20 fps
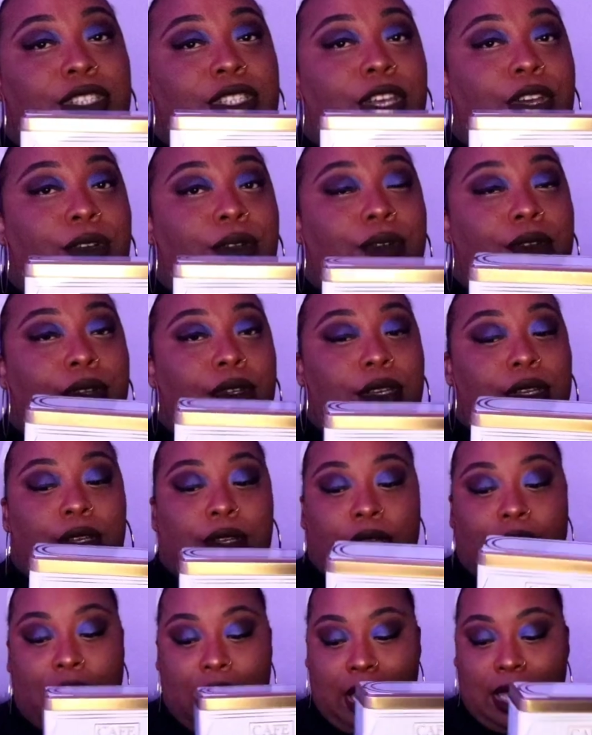So
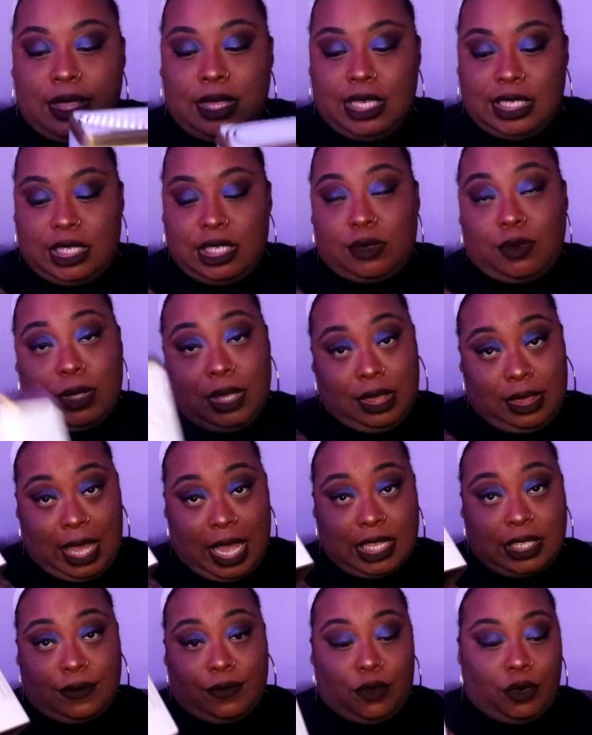this is what
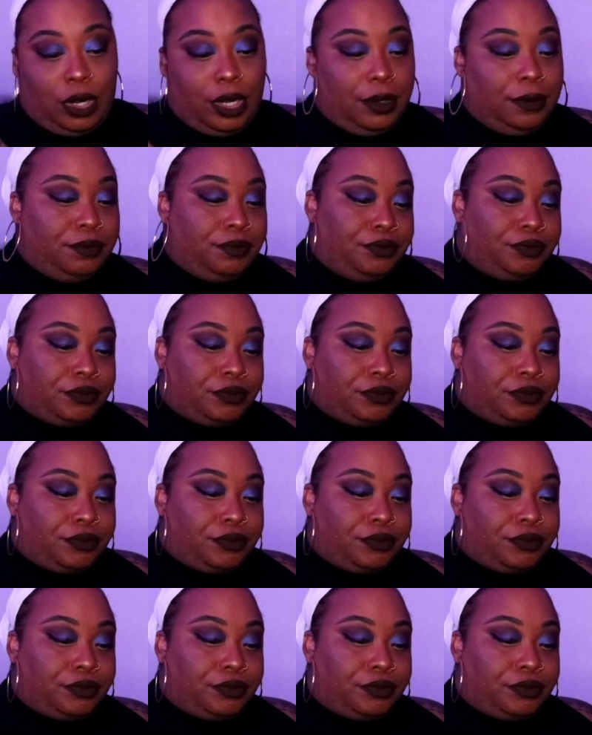that's for.